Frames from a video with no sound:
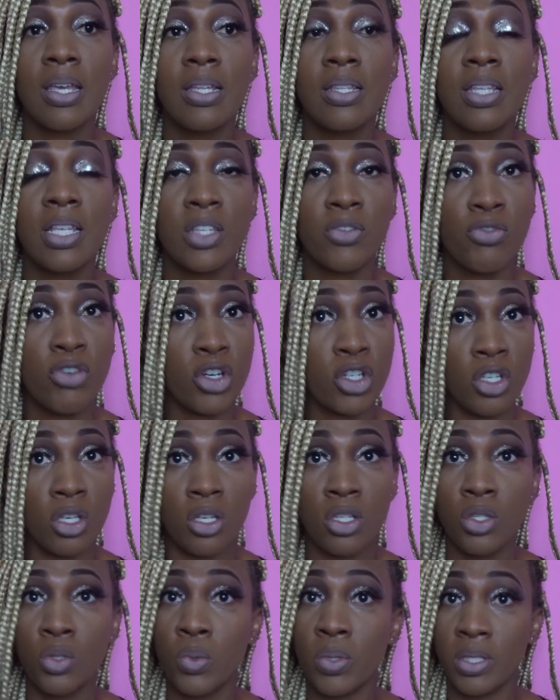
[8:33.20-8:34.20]
this friction
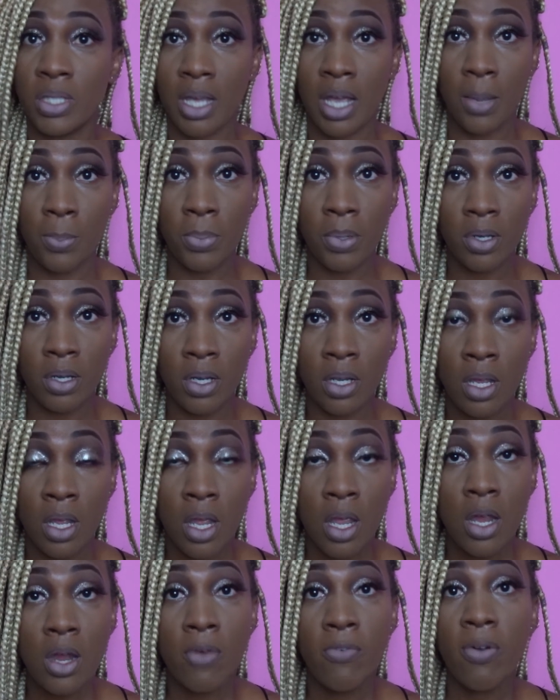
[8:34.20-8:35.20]
is going to happen.
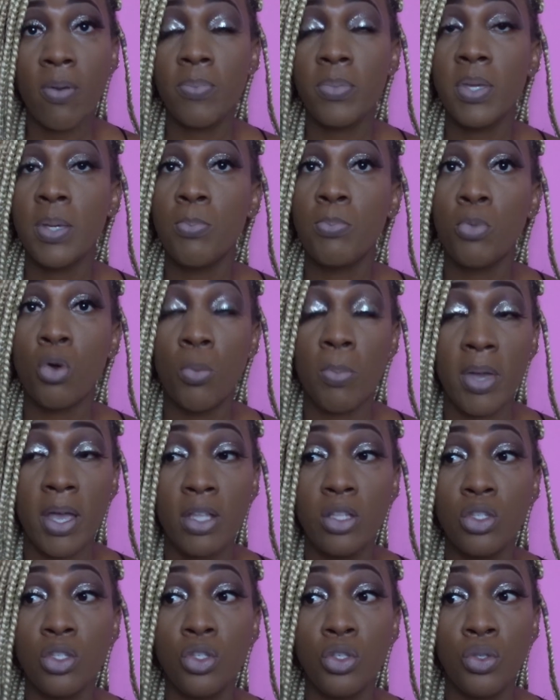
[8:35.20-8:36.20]
From the
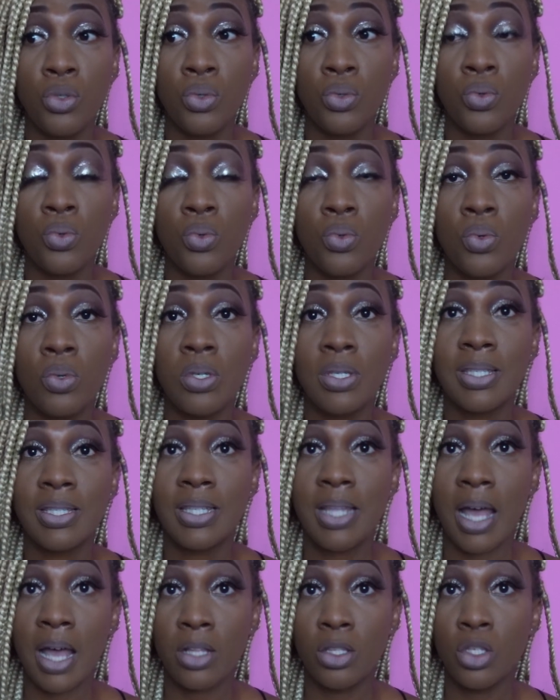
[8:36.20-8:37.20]
moment you
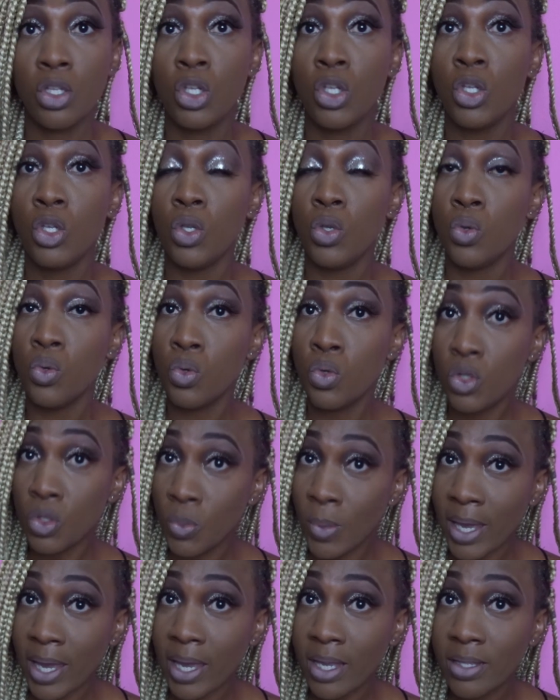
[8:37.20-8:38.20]
start to lose
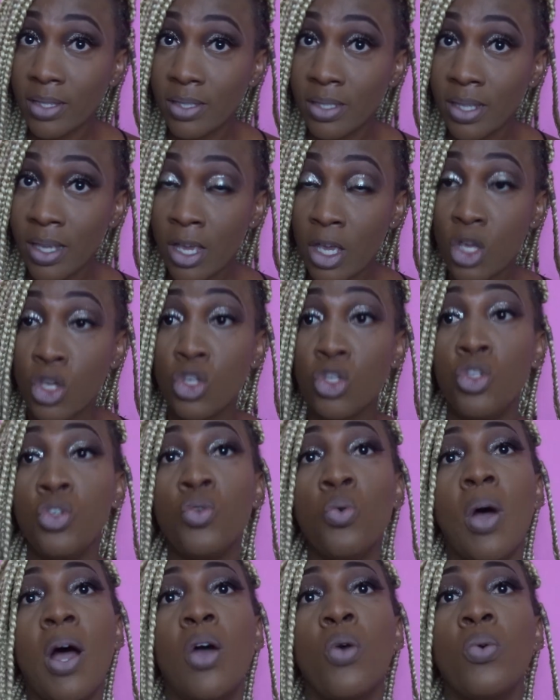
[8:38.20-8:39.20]
weight,
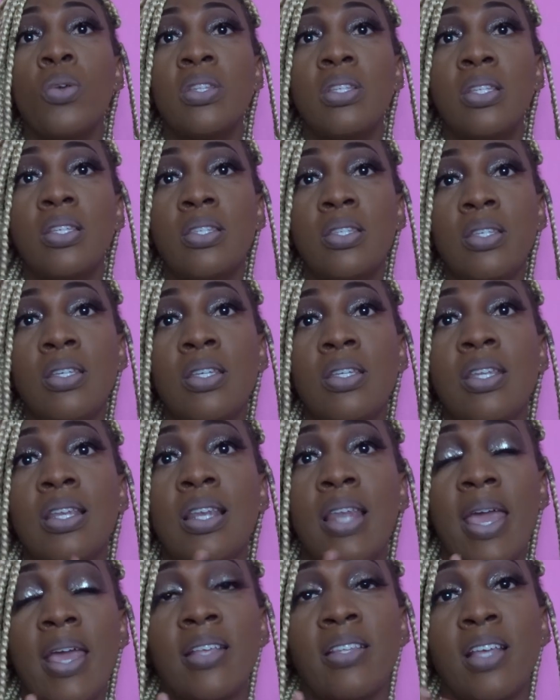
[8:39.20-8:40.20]
you are going to see the
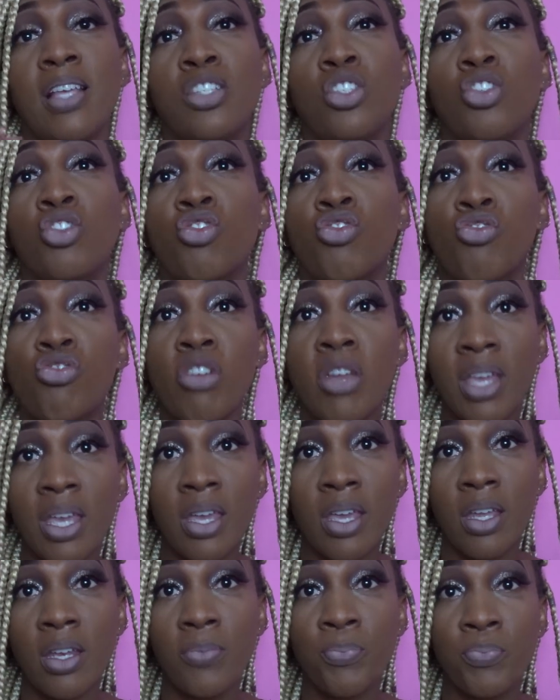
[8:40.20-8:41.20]
legs are
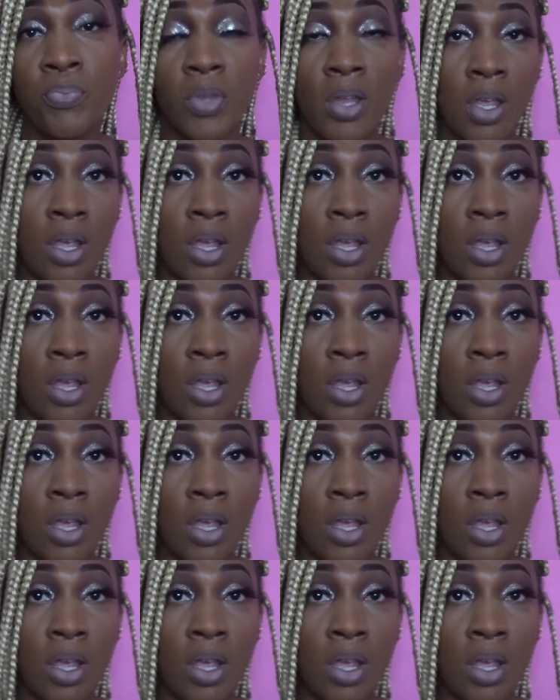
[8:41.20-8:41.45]
shrinking,